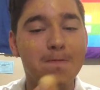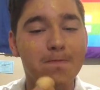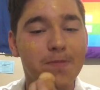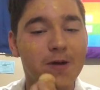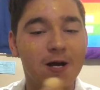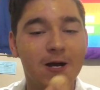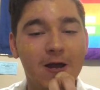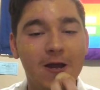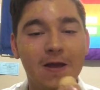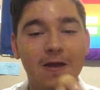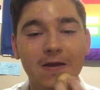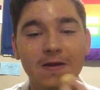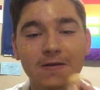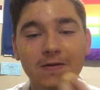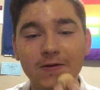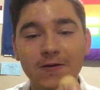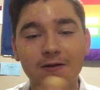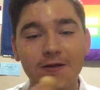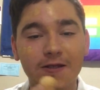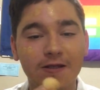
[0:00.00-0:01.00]
but
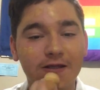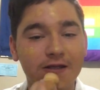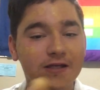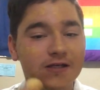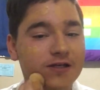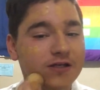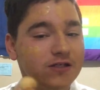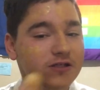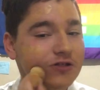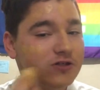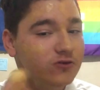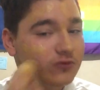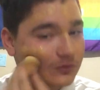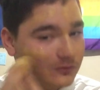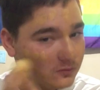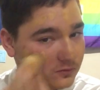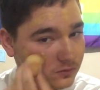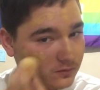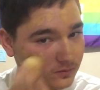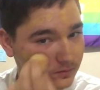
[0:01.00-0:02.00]
he did
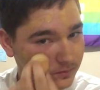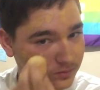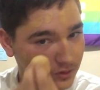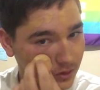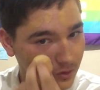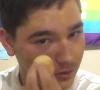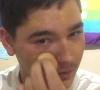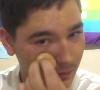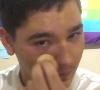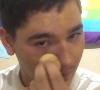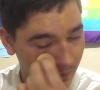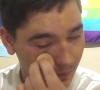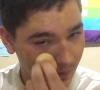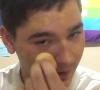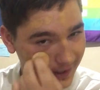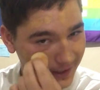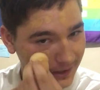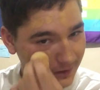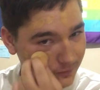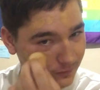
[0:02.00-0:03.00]
do
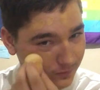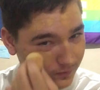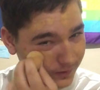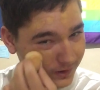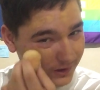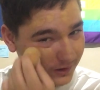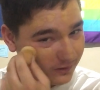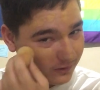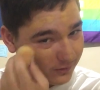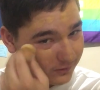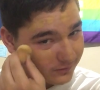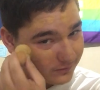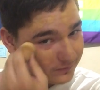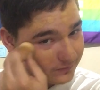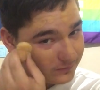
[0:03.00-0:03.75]
quite well.